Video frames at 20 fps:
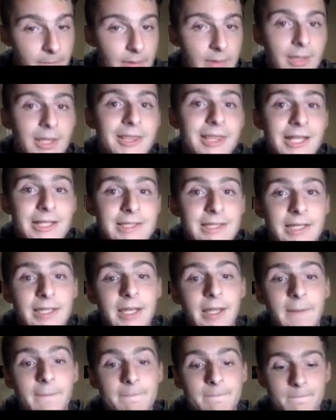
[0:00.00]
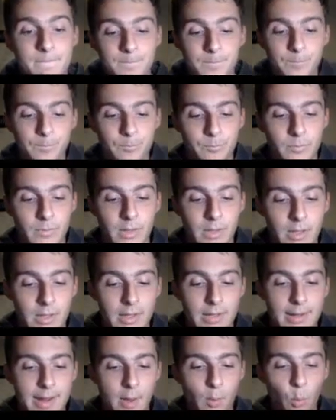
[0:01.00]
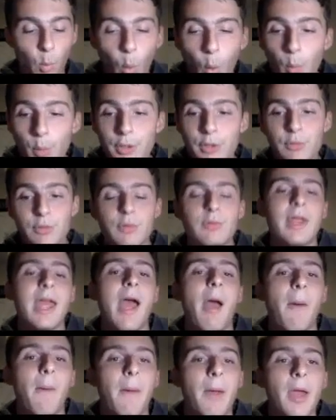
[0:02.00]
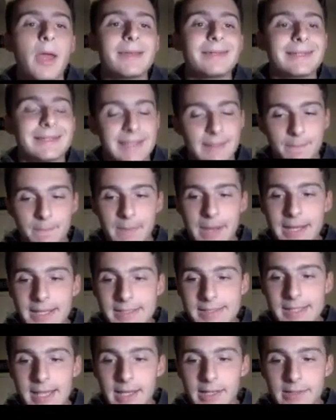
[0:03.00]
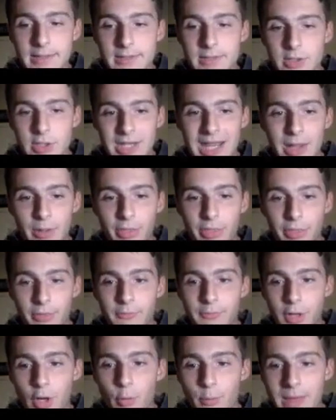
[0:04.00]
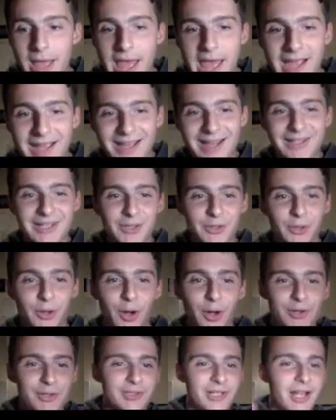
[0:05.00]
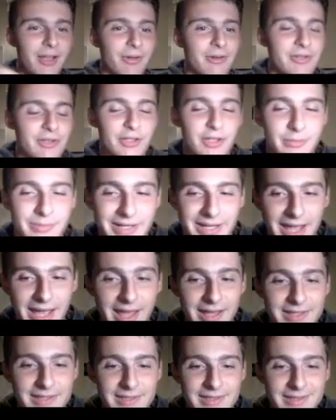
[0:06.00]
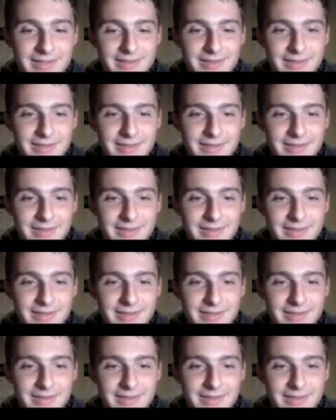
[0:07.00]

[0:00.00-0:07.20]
Let that sink in. Now, what would you do now? Does it make sense to now throw back another $100 on your Bing ads